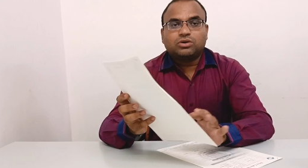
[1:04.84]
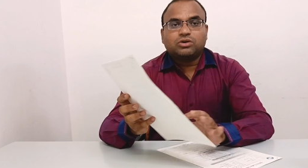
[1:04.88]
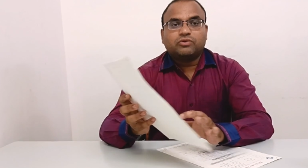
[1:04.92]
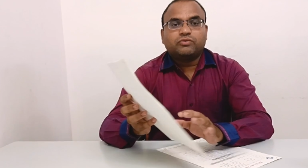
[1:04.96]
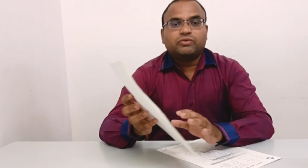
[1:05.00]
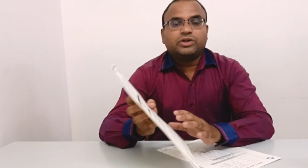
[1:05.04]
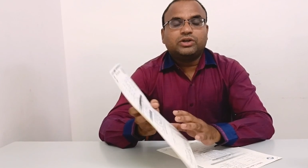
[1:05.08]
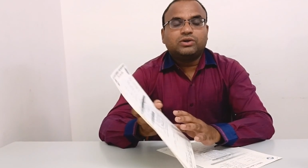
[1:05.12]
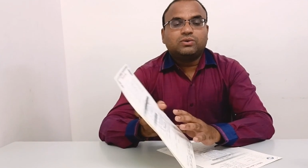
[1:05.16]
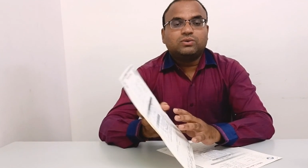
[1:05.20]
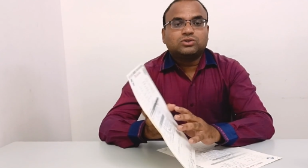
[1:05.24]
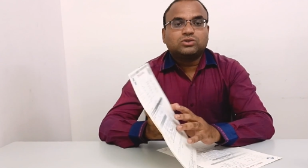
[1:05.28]
of
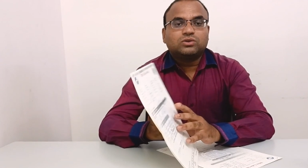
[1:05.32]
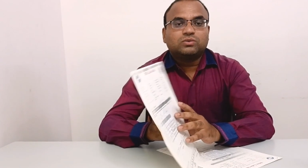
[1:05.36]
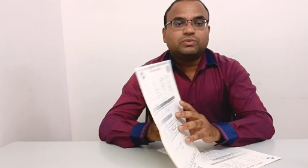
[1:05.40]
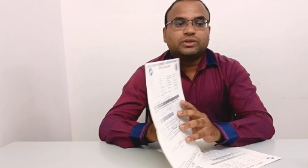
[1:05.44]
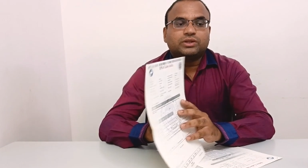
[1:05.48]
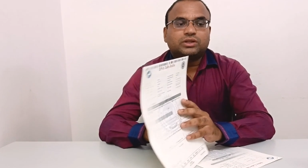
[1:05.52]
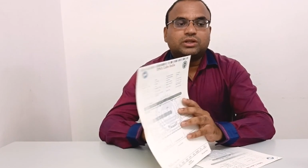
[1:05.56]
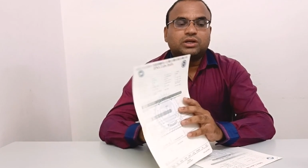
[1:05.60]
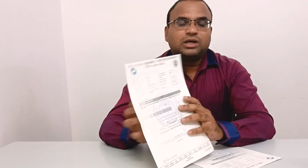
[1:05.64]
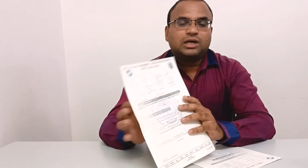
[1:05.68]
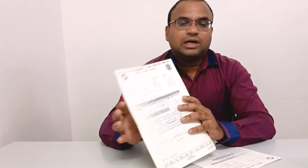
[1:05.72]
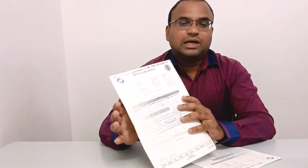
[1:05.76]
the individual
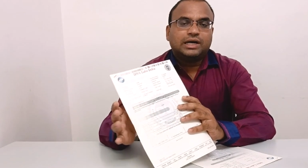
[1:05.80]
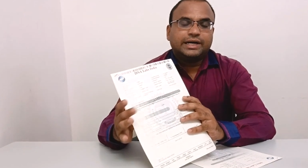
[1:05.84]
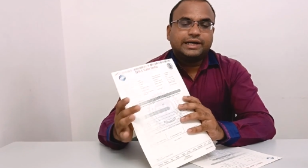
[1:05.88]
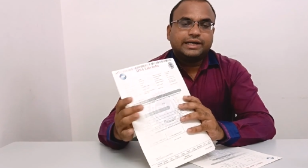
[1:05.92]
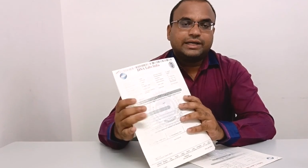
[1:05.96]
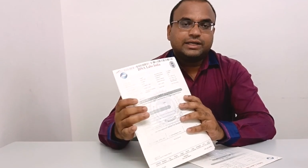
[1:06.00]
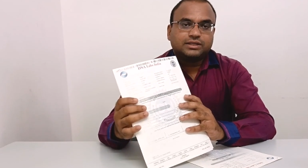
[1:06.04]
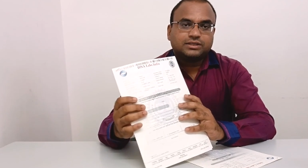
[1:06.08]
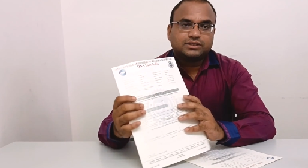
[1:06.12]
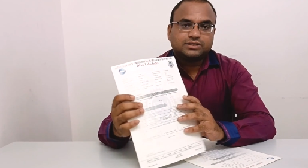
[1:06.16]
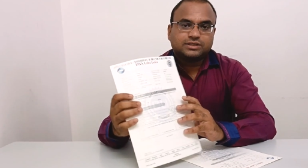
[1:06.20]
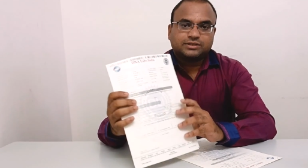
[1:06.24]
with a high
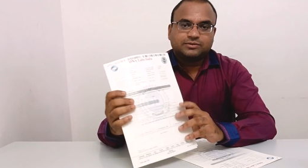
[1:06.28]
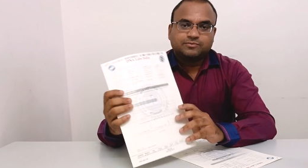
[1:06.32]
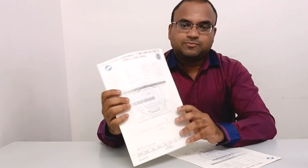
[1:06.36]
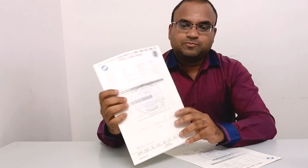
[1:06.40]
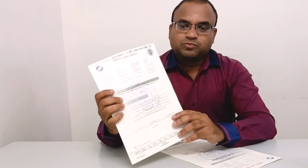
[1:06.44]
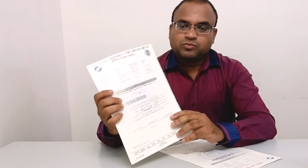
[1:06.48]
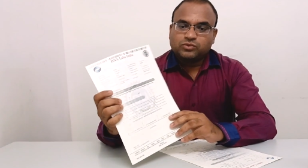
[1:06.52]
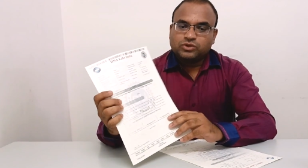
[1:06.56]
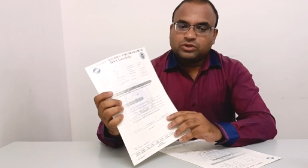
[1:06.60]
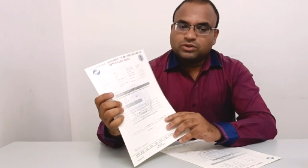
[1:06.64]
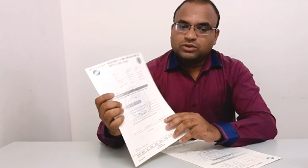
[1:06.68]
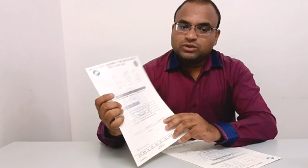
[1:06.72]
risk.
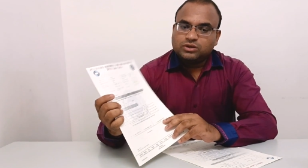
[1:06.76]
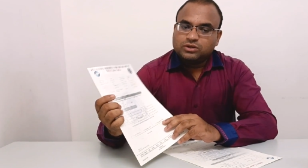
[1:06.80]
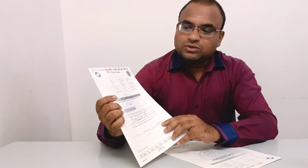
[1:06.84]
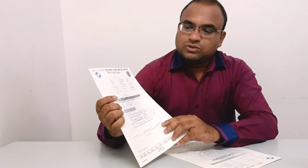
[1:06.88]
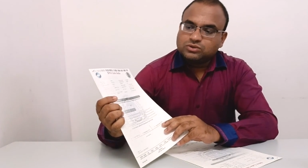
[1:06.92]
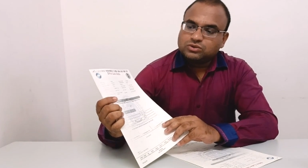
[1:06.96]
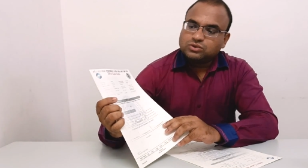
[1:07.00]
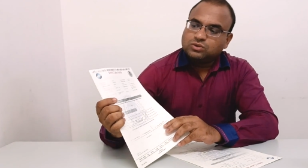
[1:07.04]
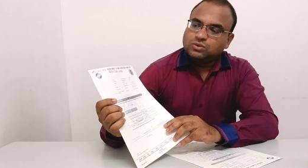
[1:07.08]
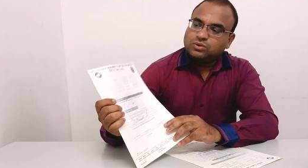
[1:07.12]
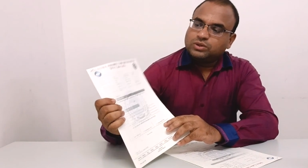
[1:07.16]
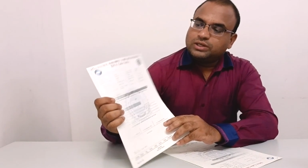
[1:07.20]

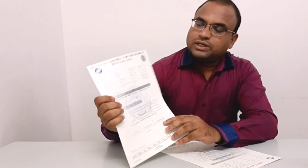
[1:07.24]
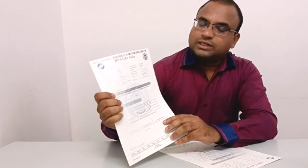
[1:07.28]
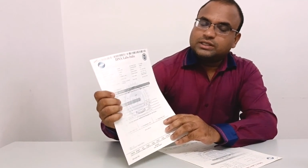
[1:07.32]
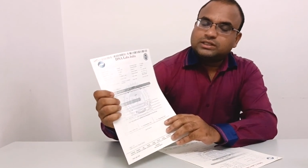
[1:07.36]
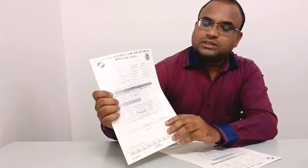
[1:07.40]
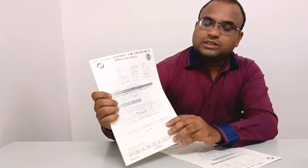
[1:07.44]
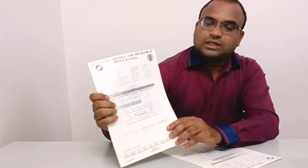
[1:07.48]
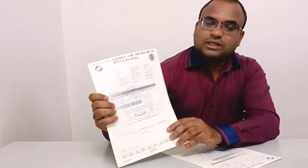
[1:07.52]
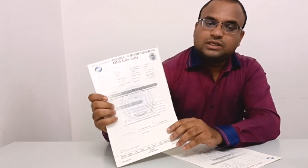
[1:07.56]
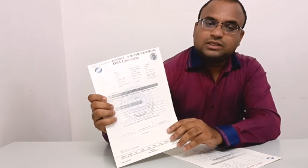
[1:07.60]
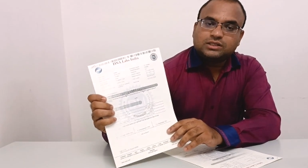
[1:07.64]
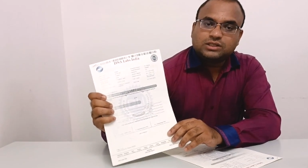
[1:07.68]
So, let
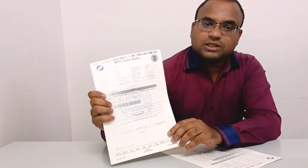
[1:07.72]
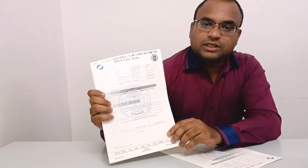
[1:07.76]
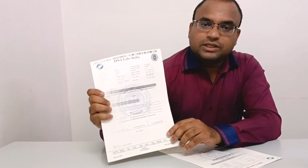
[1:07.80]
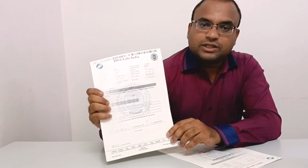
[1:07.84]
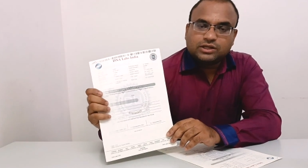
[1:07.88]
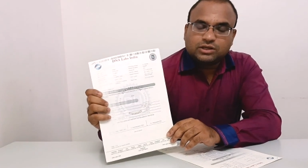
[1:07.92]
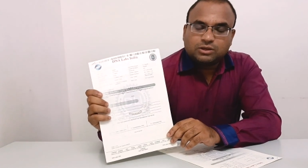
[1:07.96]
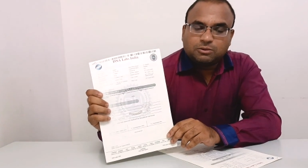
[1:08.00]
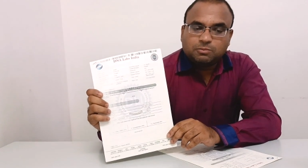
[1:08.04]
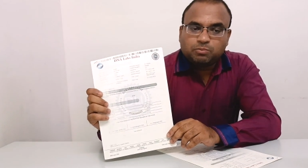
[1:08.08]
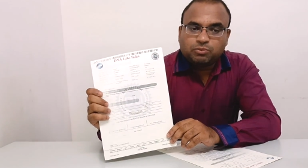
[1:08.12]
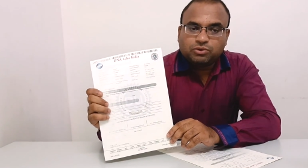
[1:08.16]
us understand
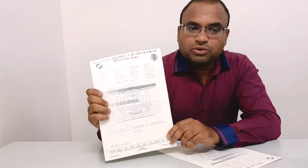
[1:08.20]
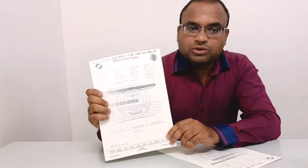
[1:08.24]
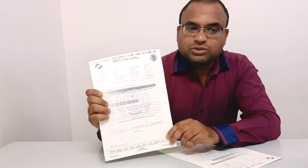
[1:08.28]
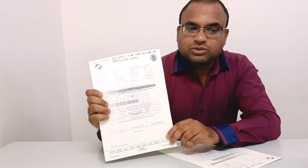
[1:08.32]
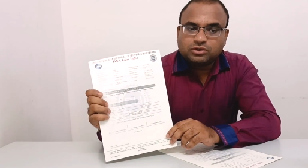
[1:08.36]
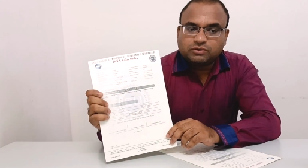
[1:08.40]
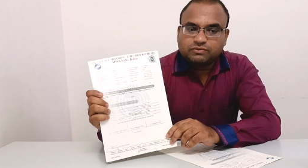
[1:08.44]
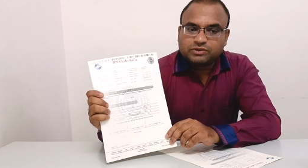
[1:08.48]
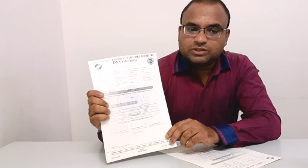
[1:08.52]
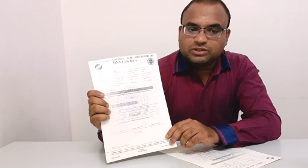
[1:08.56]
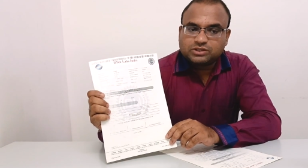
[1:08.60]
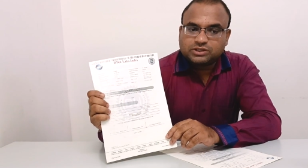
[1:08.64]
the components
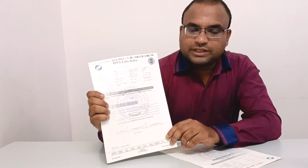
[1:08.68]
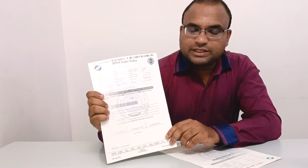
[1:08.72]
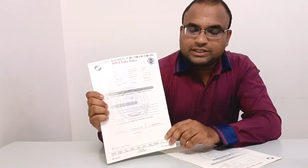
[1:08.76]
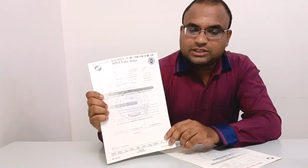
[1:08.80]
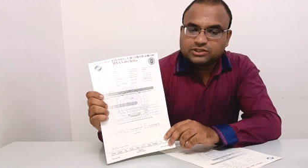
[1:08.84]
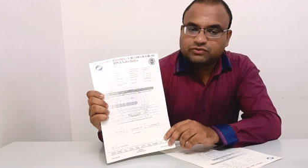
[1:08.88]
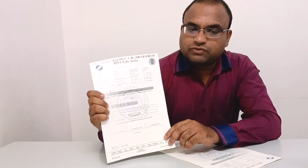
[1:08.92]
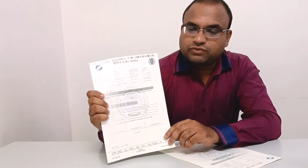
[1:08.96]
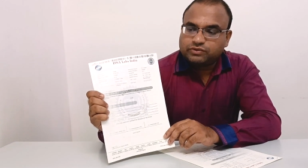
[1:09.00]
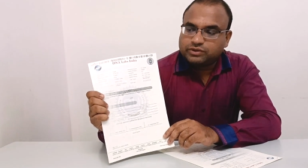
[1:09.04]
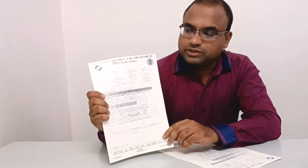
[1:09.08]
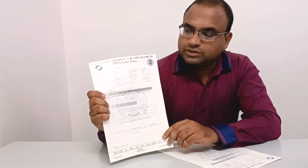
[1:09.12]
of this
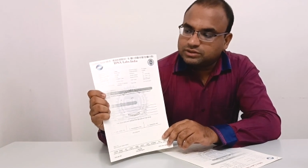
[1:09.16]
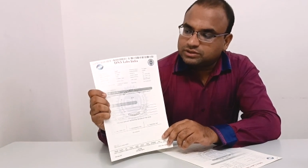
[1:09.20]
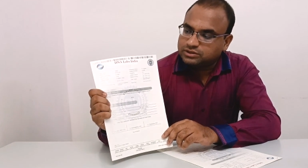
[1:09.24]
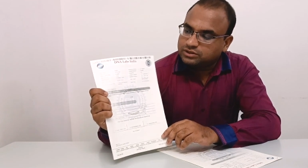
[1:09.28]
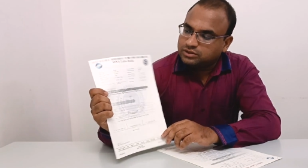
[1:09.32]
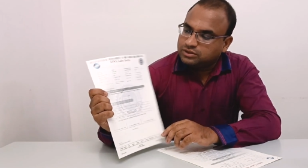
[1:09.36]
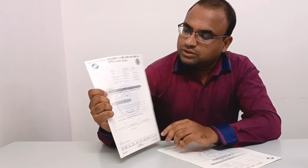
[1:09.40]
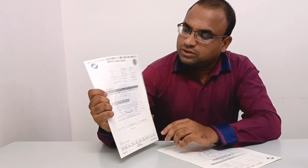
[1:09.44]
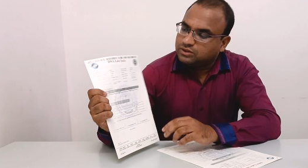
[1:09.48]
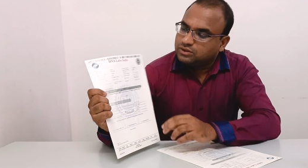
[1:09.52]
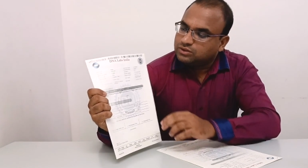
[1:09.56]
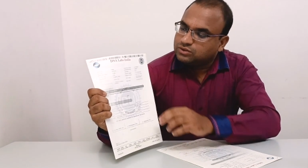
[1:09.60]
test first.